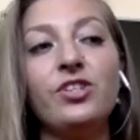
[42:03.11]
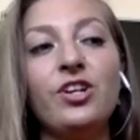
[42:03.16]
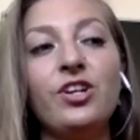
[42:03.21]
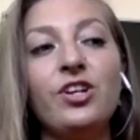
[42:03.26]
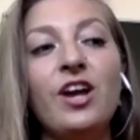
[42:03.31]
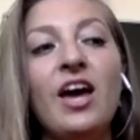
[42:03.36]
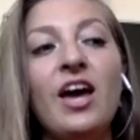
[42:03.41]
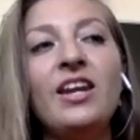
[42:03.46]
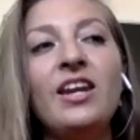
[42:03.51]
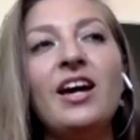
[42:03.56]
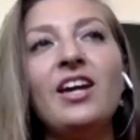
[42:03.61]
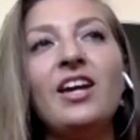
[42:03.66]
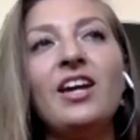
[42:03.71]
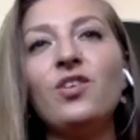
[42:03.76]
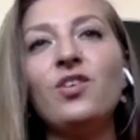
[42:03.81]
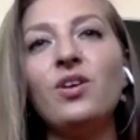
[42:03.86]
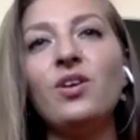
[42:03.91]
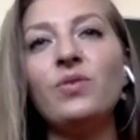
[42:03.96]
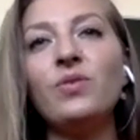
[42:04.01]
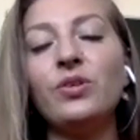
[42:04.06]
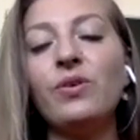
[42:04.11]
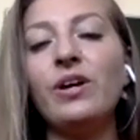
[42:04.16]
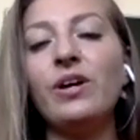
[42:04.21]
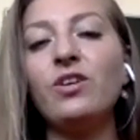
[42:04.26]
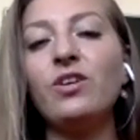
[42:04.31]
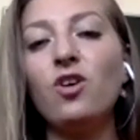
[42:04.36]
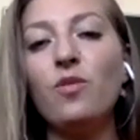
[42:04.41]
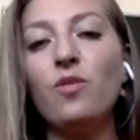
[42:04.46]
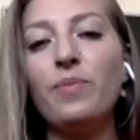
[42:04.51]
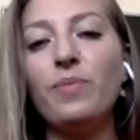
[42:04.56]
And I agree with you. I grew
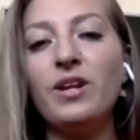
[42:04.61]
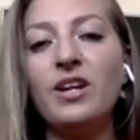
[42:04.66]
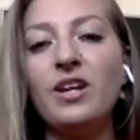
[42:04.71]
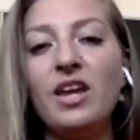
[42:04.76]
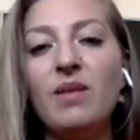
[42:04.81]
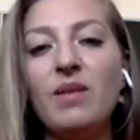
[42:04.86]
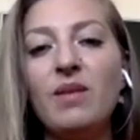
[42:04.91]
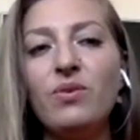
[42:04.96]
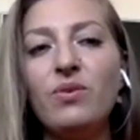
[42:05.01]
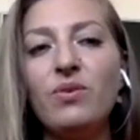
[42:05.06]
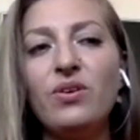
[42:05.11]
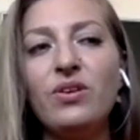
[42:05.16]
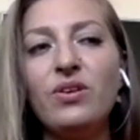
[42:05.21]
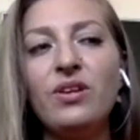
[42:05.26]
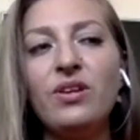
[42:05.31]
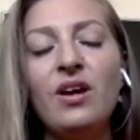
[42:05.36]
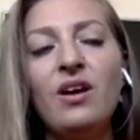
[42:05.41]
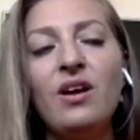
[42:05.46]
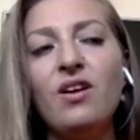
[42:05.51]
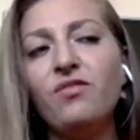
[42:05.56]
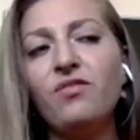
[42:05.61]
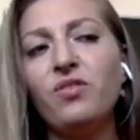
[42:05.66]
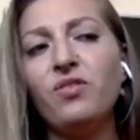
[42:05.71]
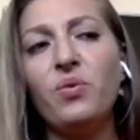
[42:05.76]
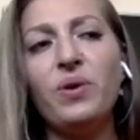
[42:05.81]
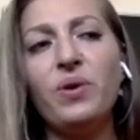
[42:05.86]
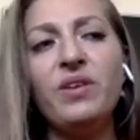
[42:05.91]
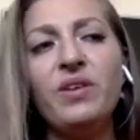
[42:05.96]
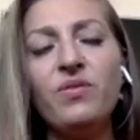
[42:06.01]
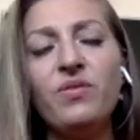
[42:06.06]
up in a neighborhood, for
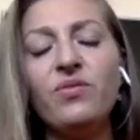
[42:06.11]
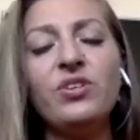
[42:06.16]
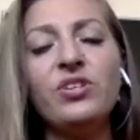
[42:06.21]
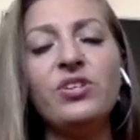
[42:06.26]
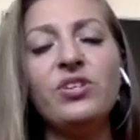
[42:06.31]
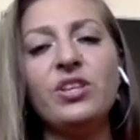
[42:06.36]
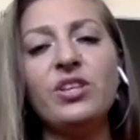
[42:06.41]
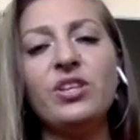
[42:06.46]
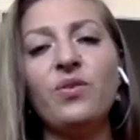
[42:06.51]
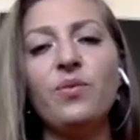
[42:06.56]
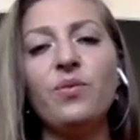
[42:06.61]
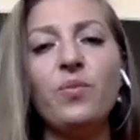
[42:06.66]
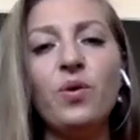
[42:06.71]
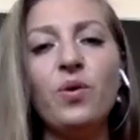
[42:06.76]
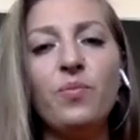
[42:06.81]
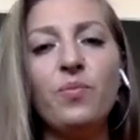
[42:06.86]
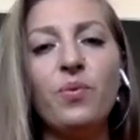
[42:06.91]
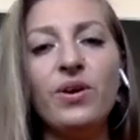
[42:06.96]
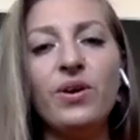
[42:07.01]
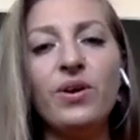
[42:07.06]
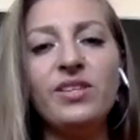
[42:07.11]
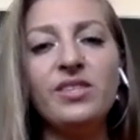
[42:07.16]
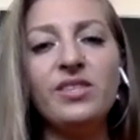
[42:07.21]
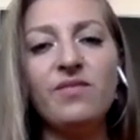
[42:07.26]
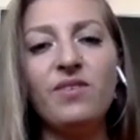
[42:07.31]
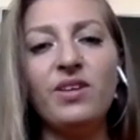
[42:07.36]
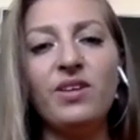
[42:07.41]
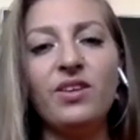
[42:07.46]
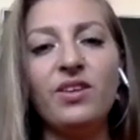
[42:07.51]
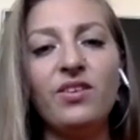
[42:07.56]
whatever reason, there were more boys living
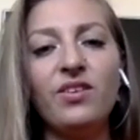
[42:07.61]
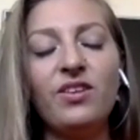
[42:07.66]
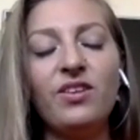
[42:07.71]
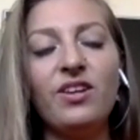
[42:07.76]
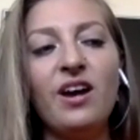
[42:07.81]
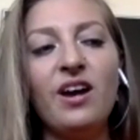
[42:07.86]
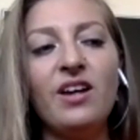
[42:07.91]
there than not.